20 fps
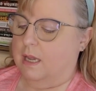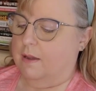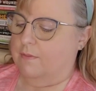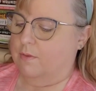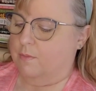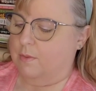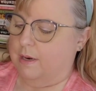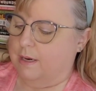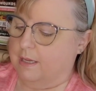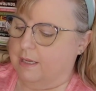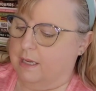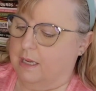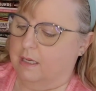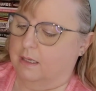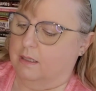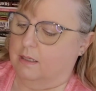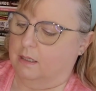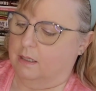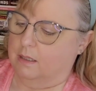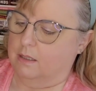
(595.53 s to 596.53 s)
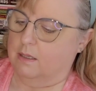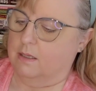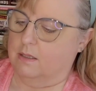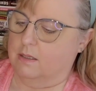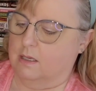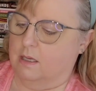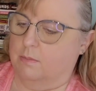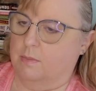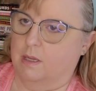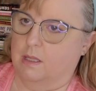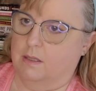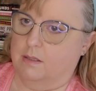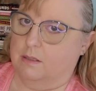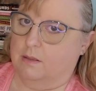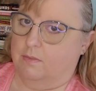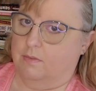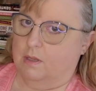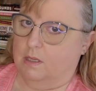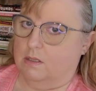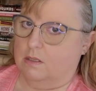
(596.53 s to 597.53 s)
I haven't read it yet. It is on my
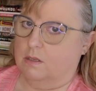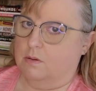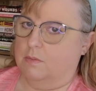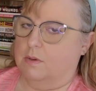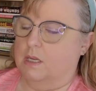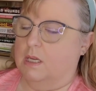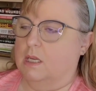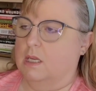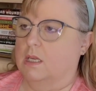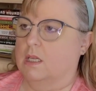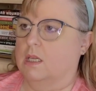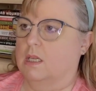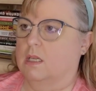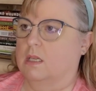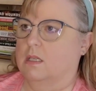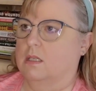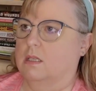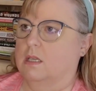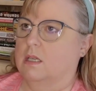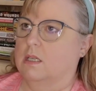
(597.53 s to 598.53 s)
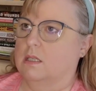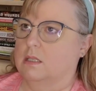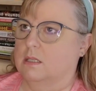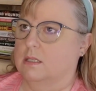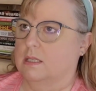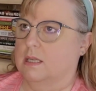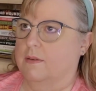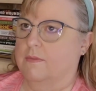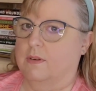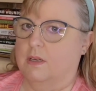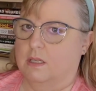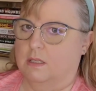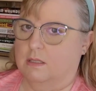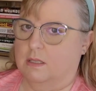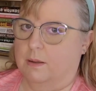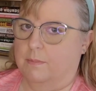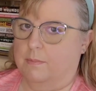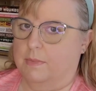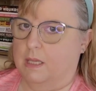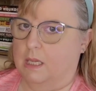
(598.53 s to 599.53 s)
list of things to read. Is a
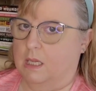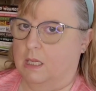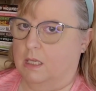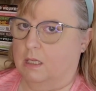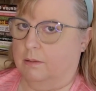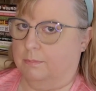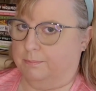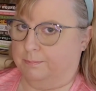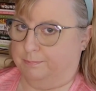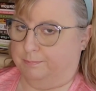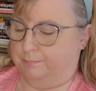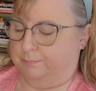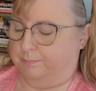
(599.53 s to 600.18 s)
70-something